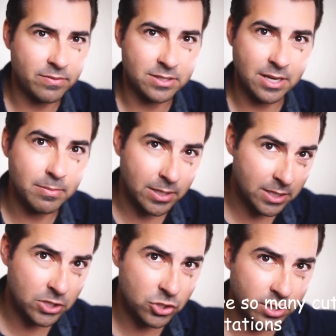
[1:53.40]
Have the same
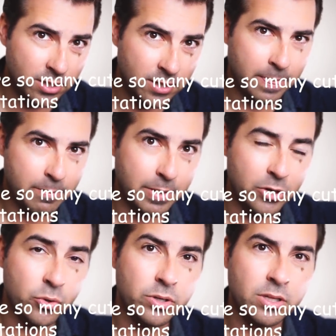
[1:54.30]
condition,
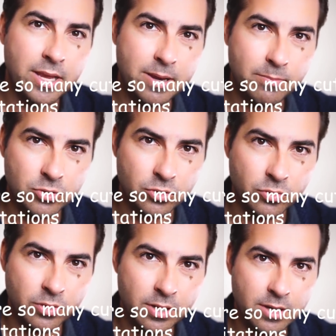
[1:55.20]
but who claim
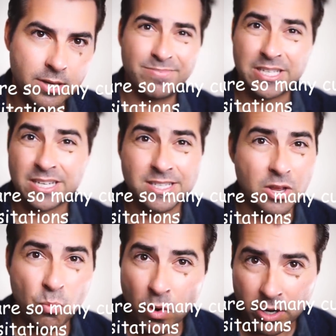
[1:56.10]
to because
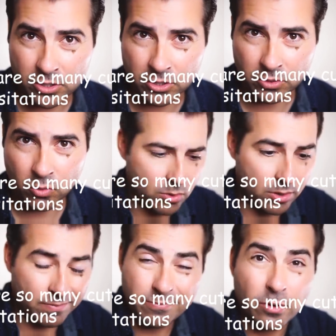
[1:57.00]
they want to
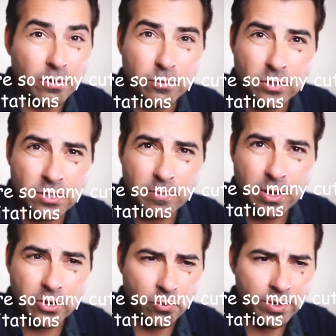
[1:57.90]
or for, for some
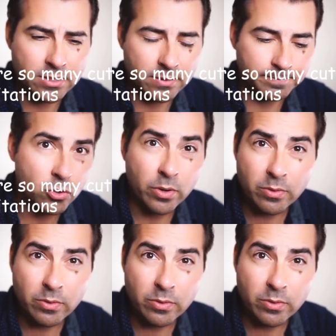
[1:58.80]
other reason.